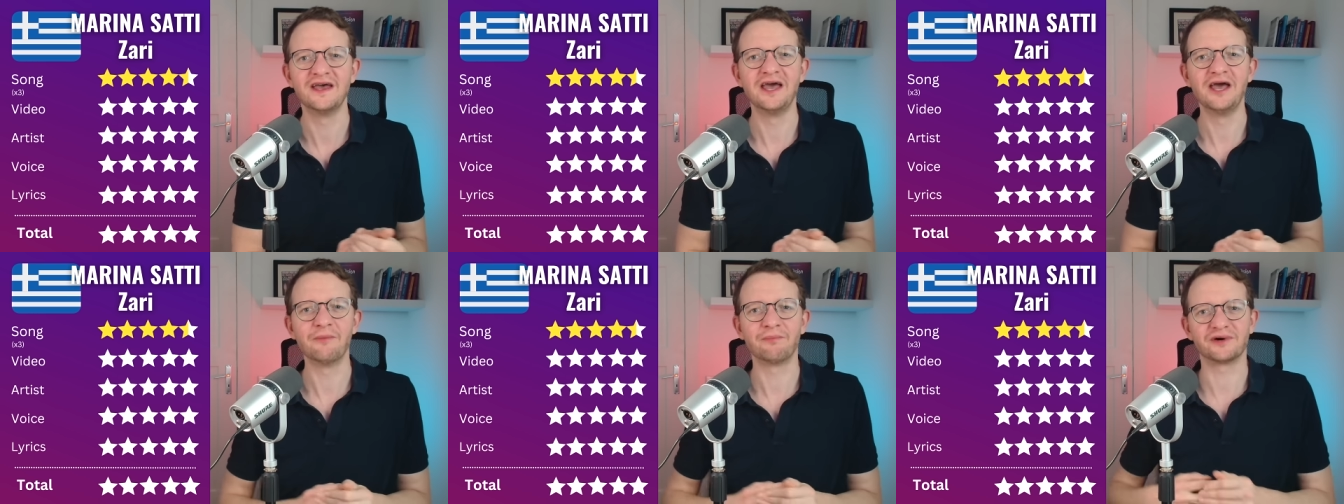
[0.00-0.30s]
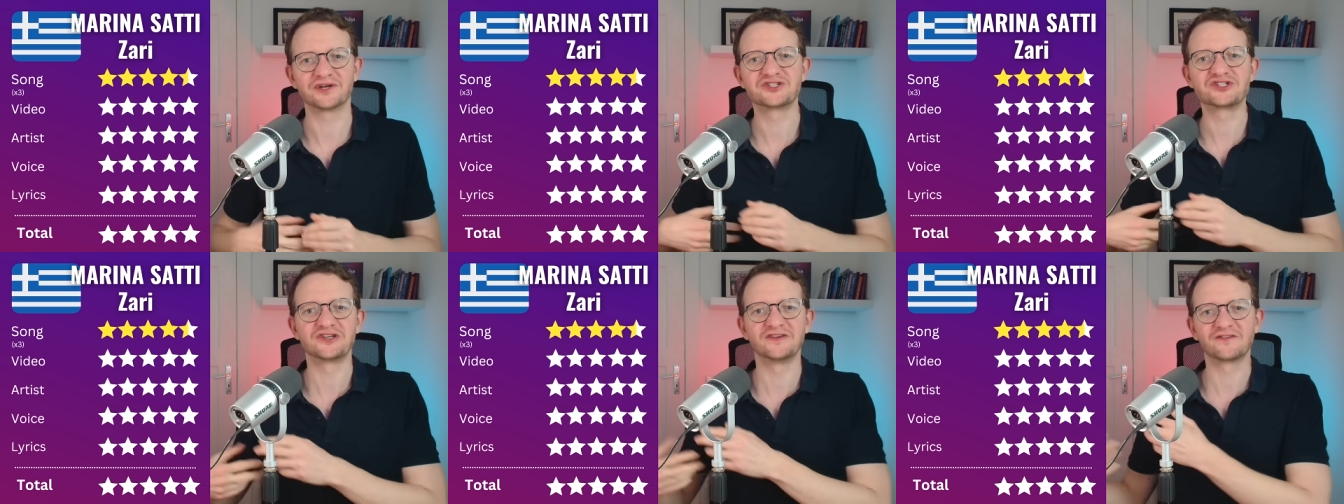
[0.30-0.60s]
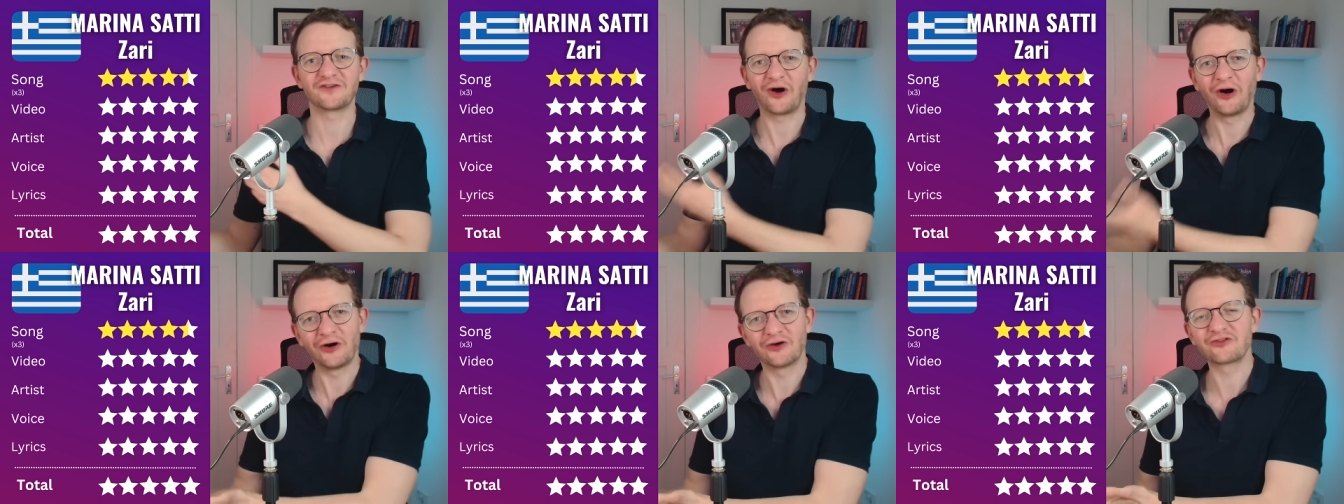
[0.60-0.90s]
but she's
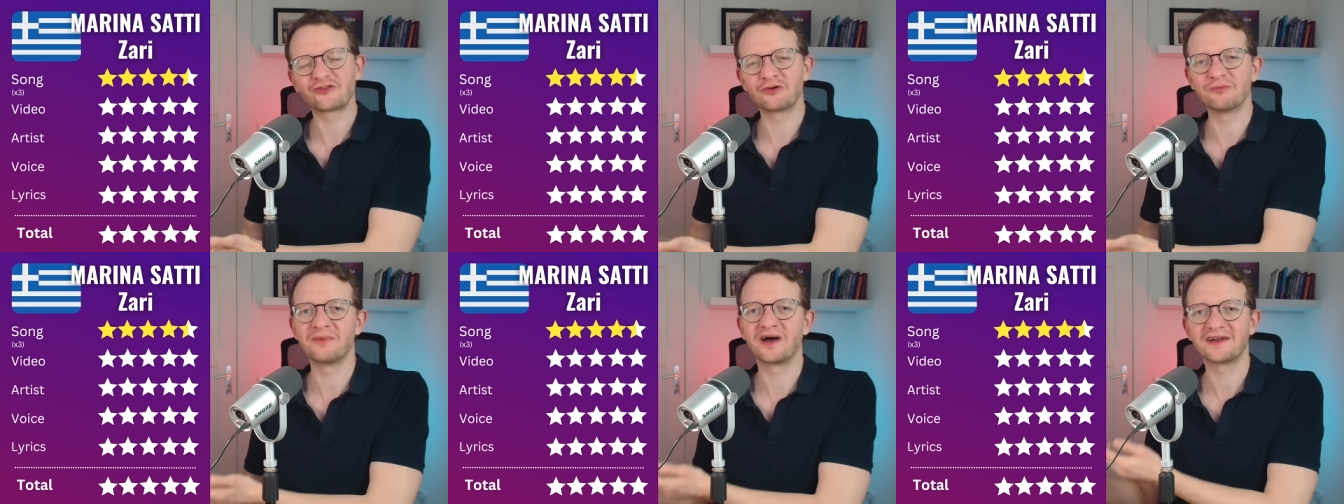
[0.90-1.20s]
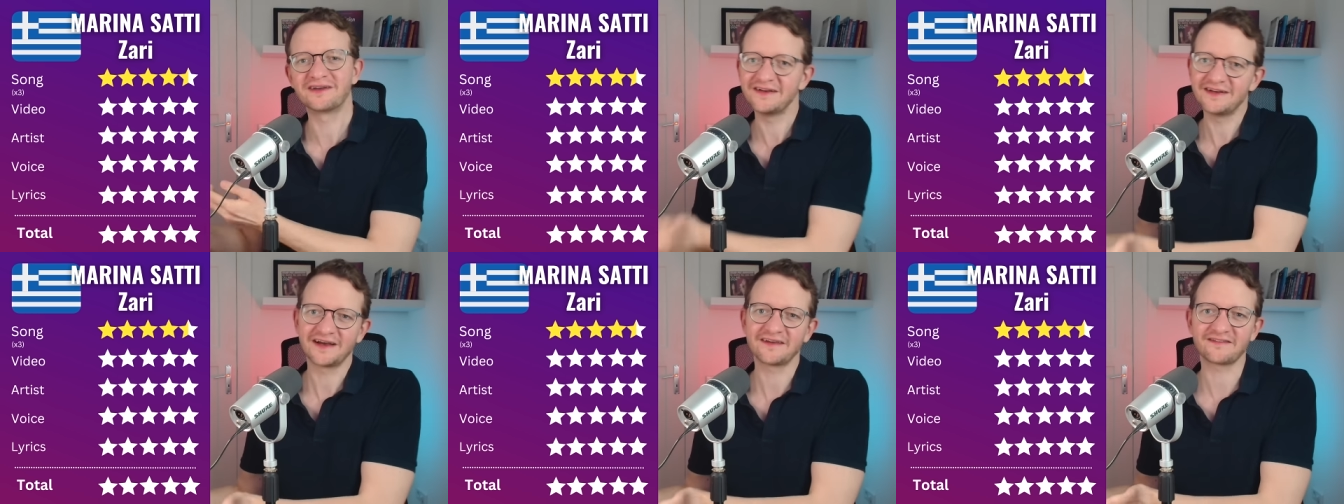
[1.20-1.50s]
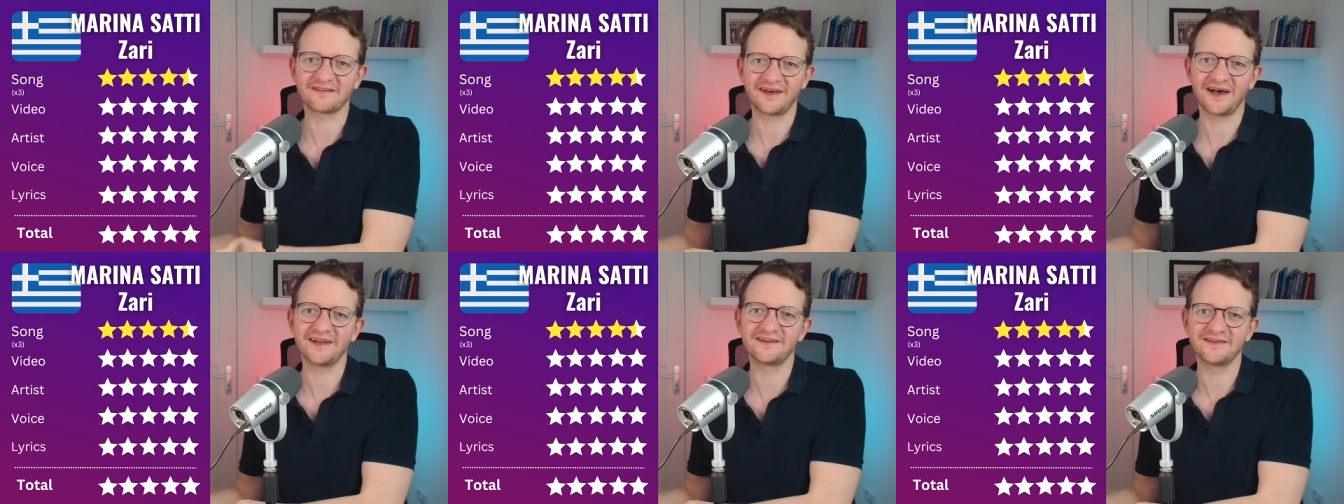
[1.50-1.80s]
also Marina
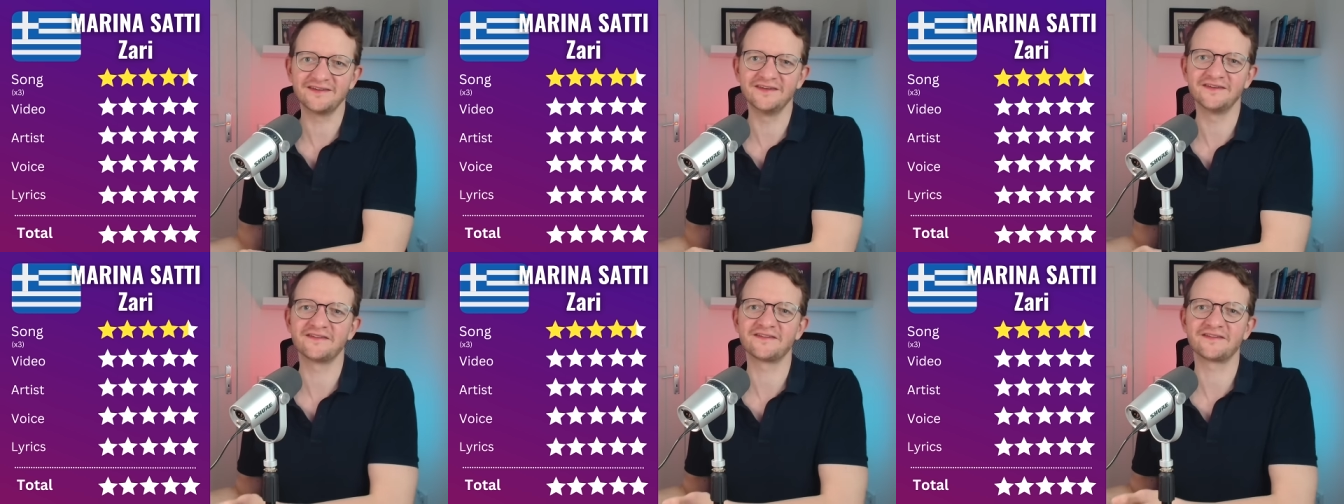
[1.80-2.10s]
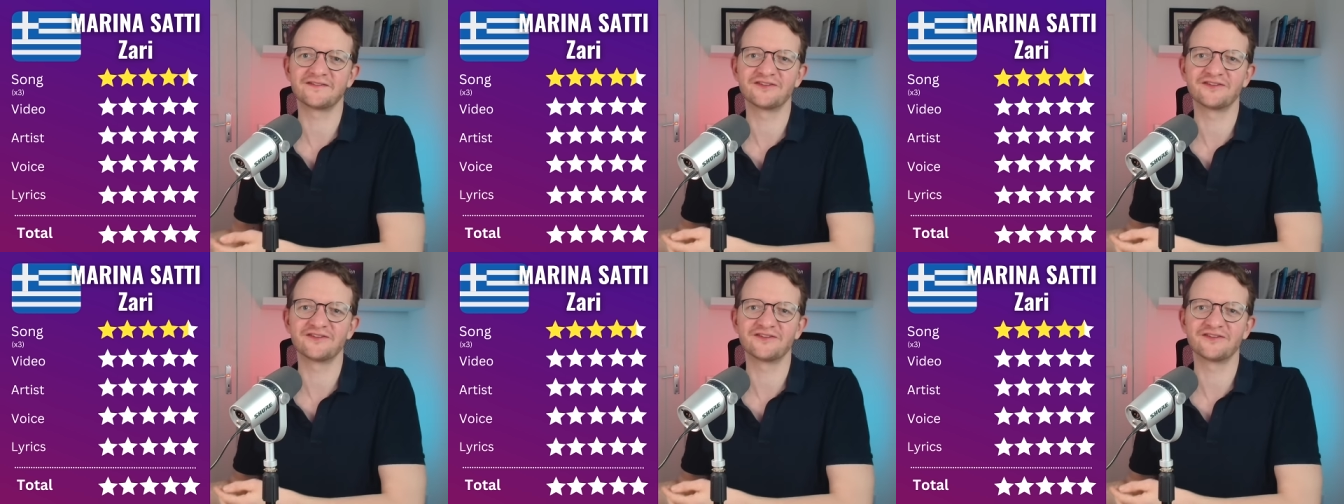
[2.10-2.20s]
Satis, the